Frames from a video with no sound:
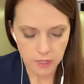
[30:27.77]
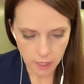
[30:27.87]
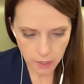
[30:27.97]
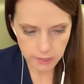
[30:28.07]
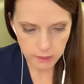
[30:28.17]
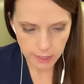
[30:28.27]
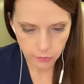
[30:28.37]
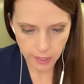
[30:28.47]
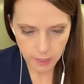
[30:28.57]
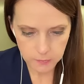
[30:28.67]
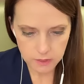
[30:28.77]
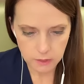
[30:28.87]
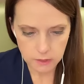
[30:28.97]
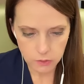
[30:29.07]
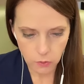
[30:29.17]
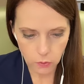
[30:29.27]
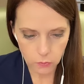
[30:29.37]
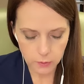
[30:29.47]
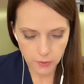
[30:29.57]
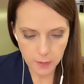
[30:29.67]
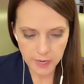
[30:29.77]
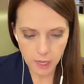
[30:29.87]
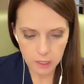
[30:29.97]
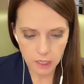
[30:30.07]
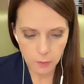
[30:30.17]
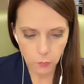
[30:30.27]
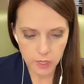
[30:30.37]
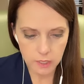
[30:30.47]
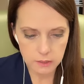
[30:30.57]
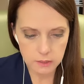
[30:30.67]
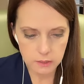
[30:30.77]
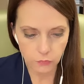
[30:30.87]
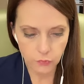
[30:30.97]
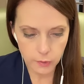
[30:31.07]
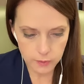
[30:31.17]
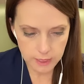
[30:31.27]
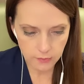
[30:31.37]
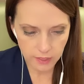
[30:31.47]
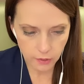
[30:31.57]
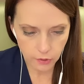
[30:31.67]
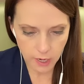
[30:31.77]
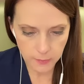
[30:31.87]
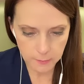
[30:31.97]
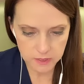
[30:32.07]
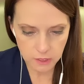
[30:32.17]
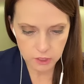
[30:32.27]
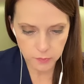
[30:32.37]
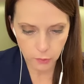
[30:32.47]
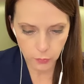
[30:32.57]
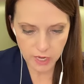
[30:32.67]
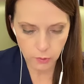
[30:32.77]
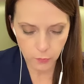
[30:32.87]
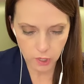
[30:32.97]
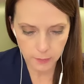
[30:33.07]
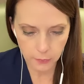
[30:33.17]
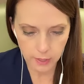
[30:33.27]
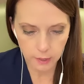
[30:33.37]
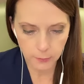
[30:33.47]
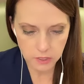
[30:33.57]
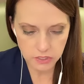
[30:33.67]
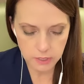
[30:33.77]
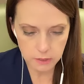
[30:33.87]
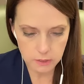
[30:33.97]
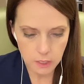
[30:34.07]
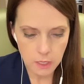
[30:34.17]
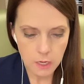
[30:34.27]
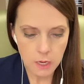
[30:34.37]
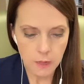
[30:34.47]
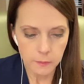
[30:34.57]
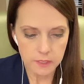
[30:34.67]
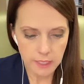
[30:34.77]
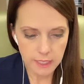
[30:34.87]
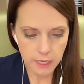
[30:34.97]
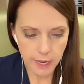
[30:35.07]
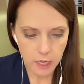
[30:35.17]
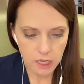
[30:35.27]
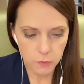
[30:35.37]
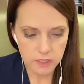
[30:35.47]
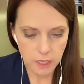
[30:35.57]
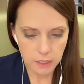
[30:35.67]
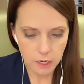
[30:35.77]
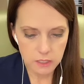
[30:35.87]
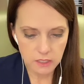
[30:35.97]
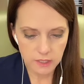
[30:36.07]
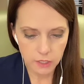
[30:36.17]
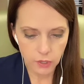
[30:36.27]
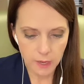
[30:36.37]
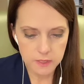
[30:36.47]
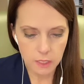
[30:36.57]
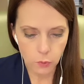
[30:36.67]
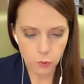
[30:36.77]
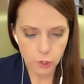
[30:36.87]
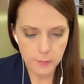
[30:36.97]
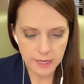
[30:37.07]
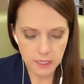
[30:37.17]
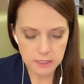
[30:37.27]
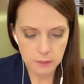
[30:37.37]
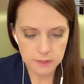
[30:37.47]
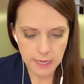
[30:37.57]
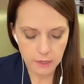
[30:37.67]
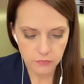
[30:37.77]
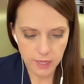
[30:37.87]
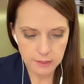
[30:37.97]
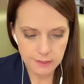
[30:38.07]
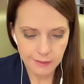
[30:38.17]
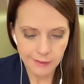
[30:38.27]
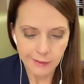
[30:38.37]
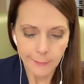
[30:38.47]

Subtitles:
They all had leg cramps, so the primary outcome was the frequency of leg cramp episodes per week reported by pregnant persons. The secondary outcome was the occurrence of leg cramps and oral magnesium side effects.